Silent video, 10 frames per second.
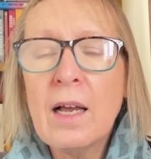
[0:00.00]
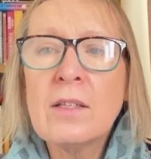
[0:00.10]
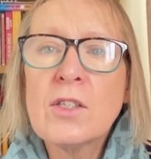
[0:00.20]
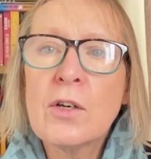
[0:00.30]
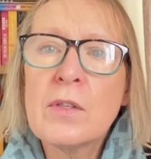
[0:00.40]

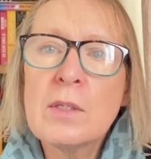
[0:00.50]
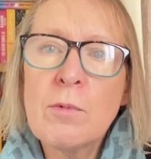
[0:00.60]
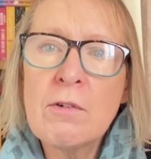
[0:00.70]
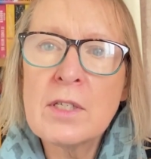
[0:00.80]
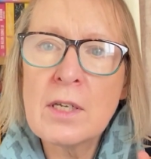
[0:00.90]
And so the
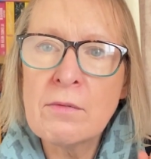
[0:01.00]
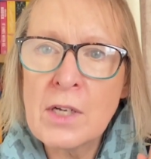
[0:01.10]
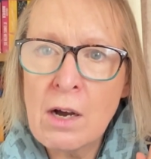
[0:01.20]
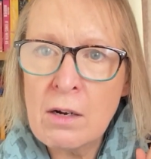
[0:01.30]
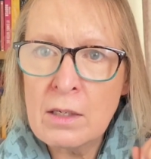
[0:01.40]
spirits of
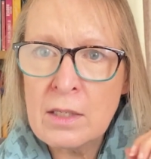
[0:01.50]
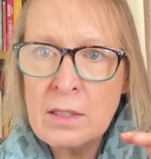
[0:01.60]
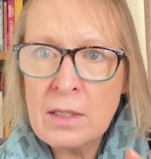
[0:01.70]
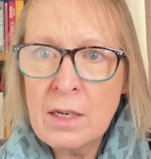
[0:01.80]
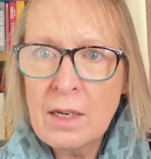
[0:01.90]

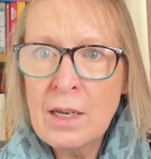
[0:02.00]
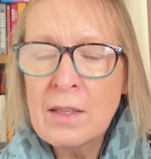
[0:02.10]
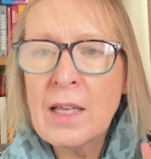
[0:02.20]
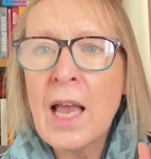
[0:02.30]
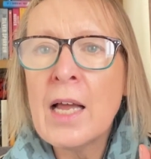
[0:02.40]
darkness,
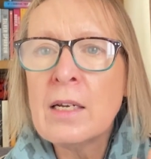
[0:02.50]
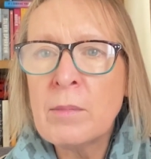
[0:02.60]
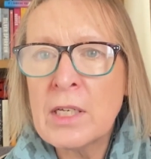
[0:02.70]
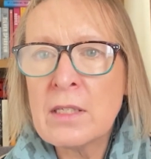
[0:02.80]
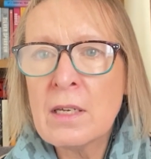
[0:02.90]
the
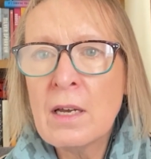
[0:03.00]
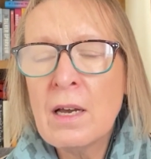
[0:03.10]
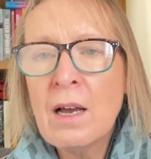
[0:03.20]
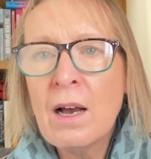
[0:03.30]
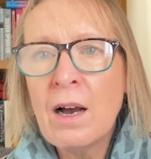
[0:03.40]
enemies,
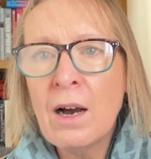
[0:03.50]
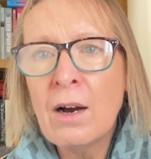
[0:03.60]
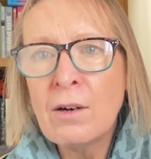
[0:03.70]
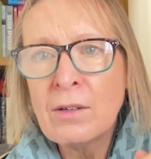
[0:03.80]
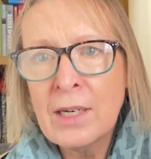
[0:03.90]

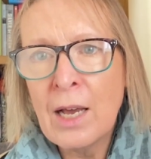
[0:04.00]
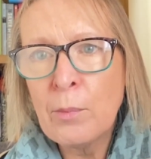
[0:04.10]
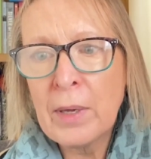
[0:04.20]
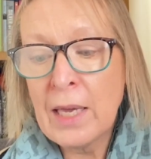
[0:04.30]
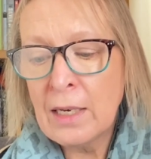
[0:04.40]
are now
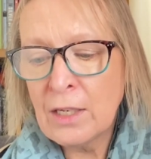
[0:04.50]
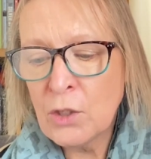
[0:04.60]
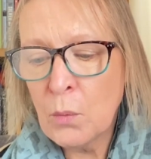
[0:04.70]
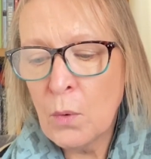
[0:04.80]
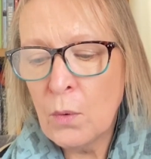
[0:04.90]
beginning
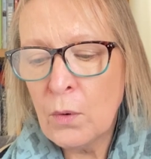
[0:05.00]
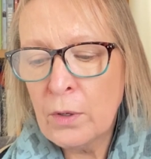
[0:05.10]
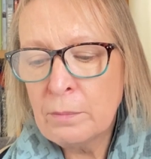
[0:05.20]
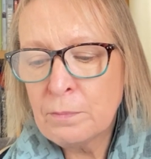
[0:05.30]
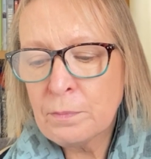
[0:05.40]
to walk.